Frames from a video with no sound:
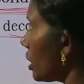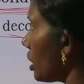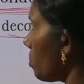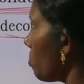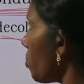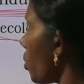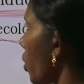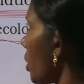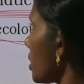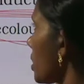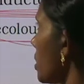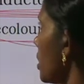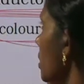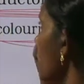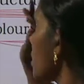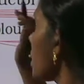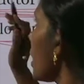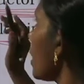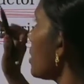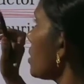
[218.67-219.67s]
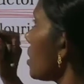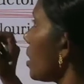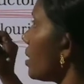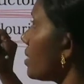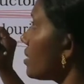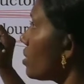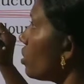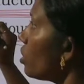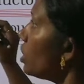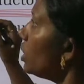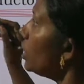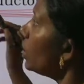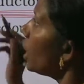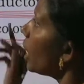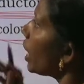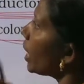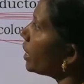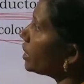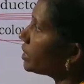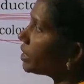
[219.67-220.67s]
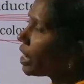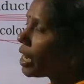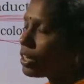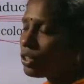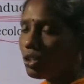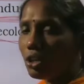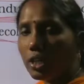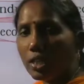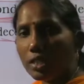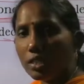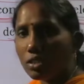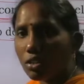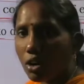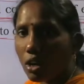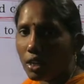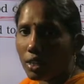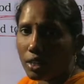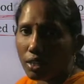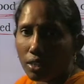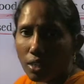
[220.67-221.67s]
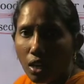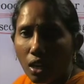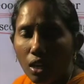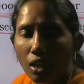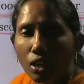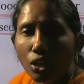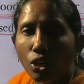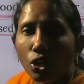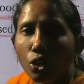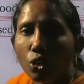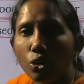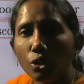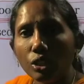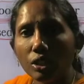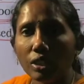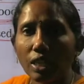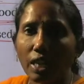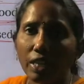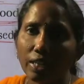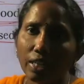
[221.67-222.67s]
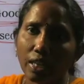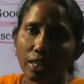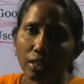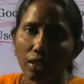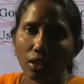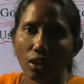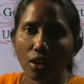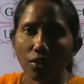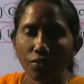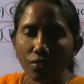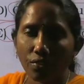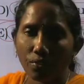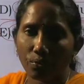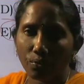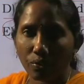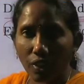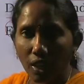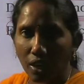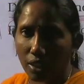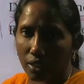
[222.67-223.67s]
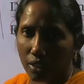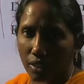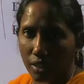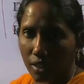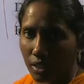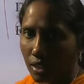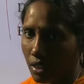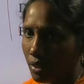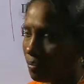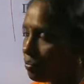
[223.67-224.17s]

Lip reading: a poisonous gas also, and charcoal is not the good conductor of electricity.